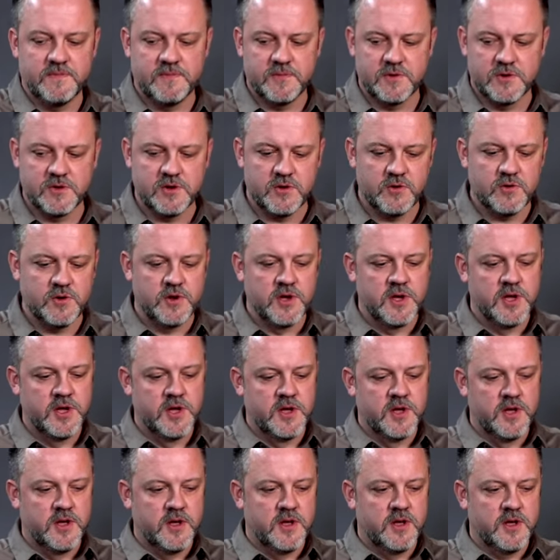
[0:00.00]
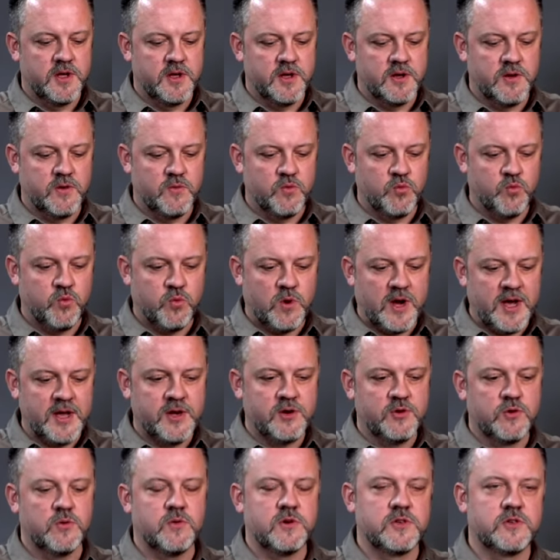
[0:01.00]
So Why
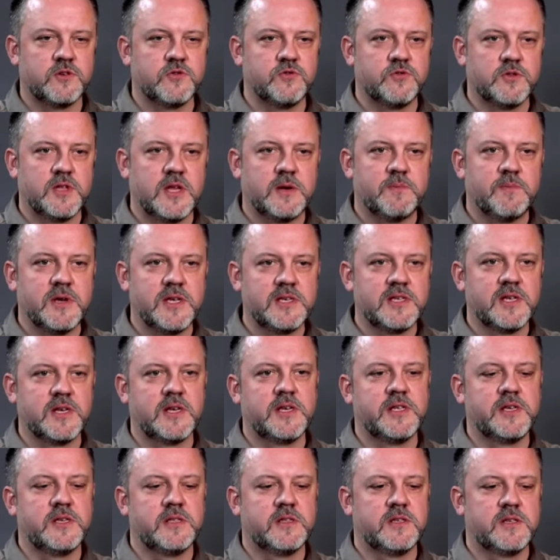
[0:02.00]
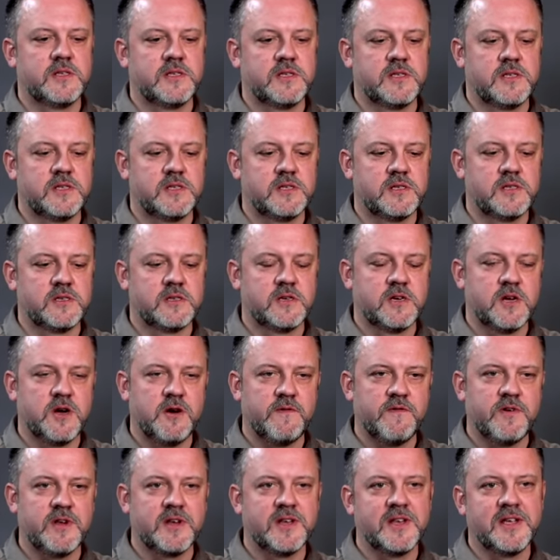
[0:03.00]
do we want to do that? Basically, this is
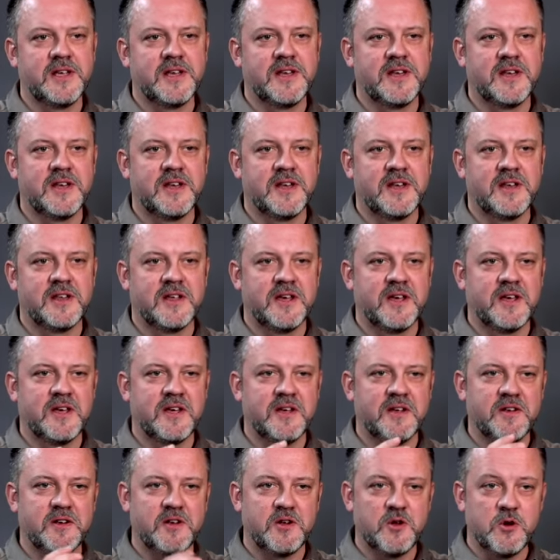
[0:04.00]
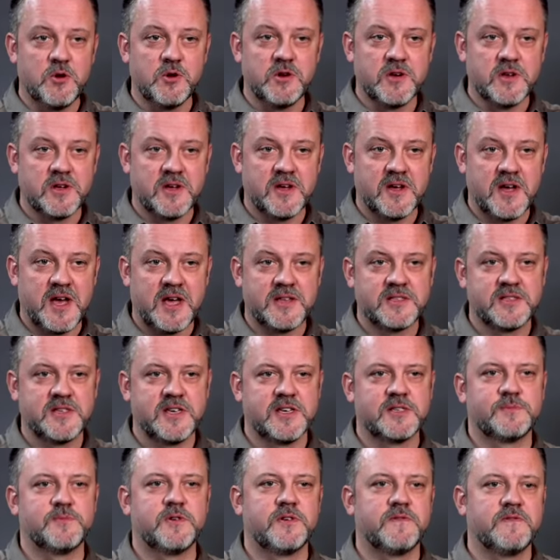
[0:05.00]
covered in an older RC
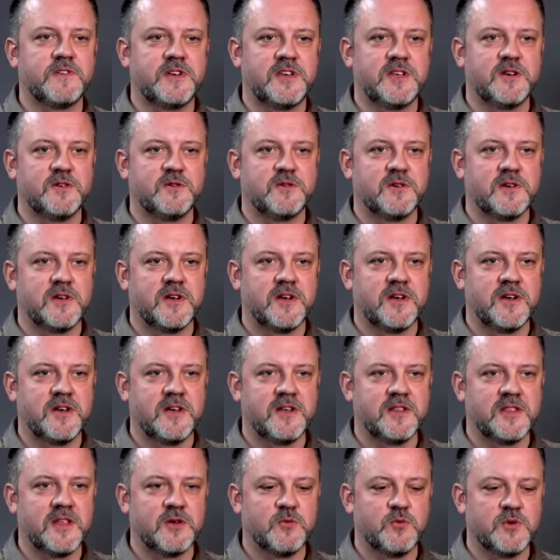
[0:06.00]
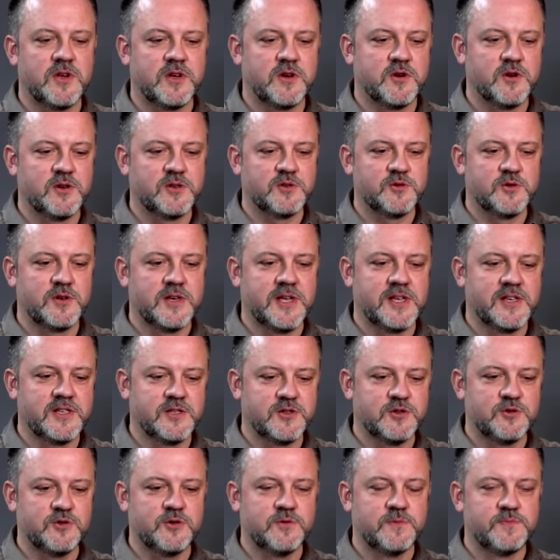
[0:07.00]
Expert video that we are going to link
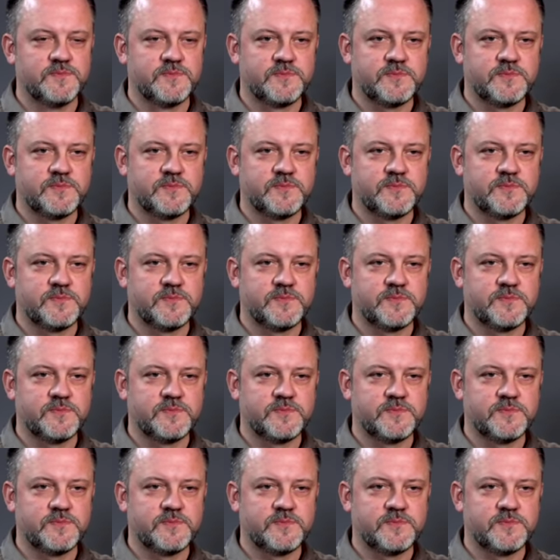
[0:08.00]
to